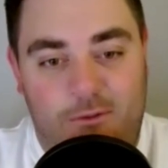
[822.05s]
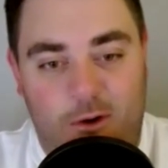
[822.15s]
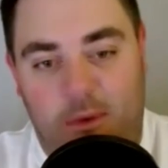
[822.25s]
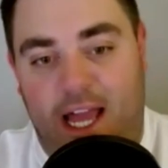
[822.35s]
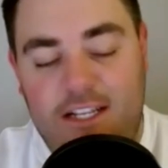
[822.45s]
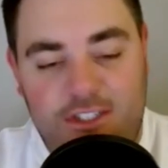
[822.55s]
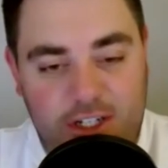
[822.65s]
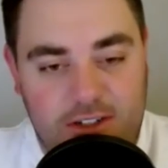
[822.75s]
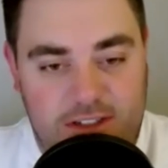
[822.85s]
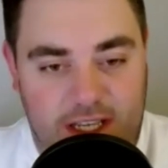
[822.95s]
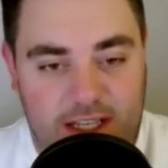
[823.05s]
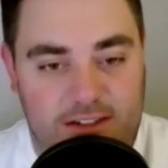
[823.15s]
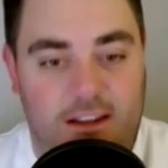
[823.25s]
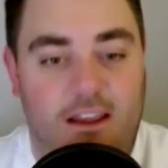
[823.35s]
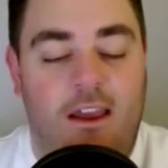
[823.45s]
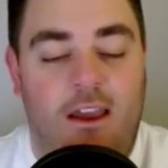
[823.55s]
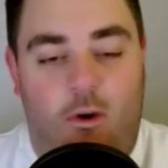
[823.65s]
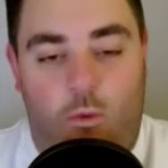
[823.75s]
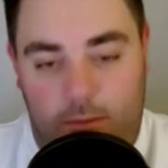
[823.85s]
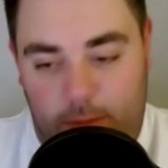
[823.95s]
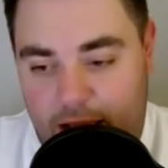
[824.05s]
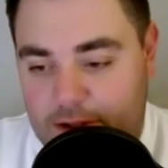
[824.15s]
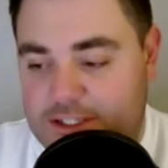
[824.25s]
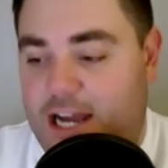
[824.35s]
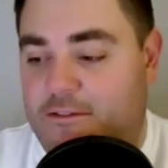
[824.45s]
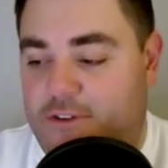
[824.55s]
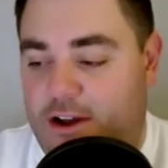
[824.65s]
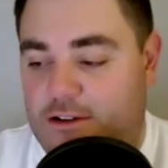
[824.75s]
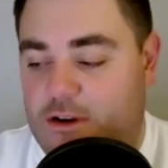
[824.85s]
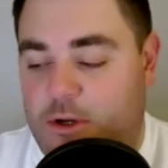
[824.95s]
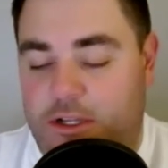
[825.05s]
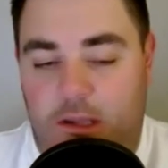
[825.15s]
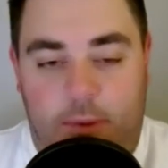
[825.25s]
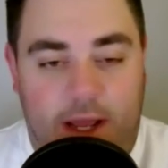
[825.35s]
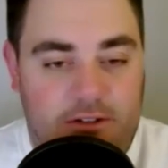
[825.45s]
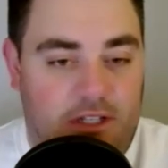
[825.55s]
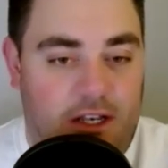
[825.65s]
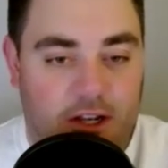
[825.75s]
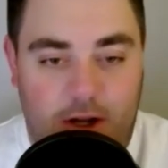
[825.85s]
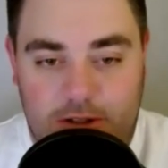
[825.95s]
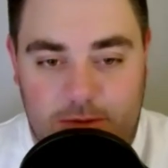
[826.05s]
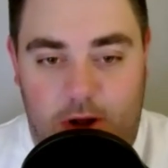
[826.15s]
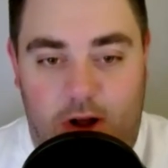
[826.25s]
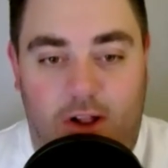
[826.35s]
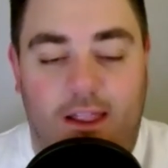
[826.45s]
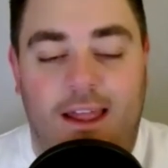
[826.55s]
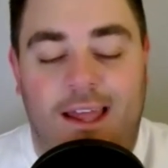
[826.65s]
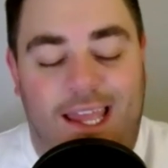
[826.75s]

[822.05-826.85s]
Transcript: from last year's season when Miles got in foul trouble and the Pacers had to go small,